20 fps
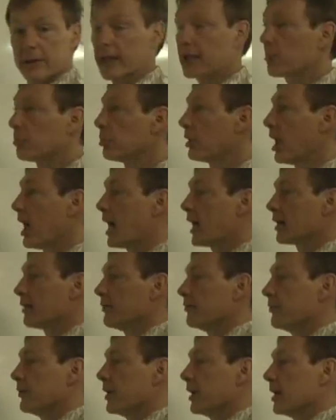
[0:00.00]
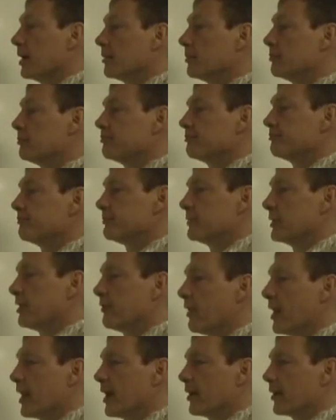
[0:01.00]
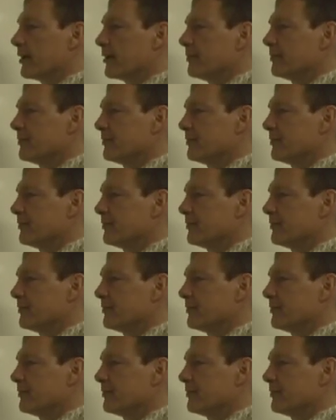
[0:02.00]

take a block of, uh, of iron.